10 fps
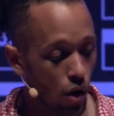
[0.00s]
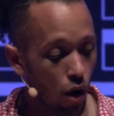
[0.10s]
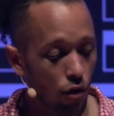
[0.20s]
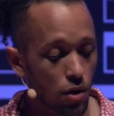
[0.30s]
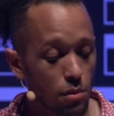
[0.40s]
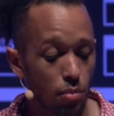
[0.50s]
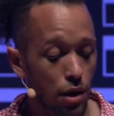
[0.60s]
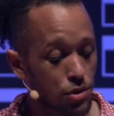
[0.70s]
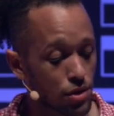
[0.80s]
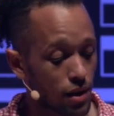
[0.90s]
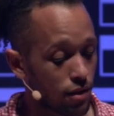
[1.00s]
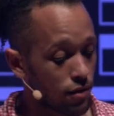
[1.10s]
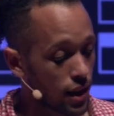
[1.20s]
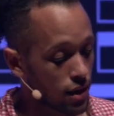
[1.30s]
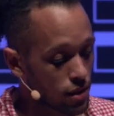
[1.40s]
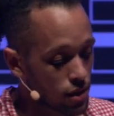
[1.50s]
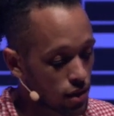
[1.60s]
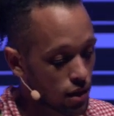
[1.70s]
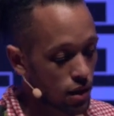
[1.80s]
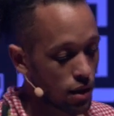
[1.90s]
Over on the browser side of things,
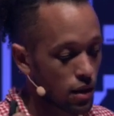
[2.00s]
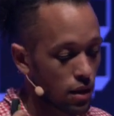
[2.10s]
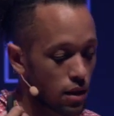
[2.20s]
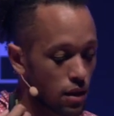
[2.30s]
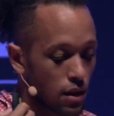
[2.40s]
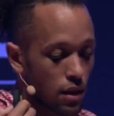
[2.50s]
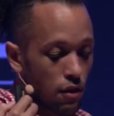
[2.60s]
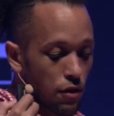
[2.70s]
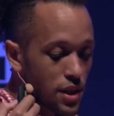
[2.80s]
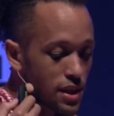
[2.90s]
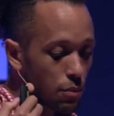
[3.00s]
first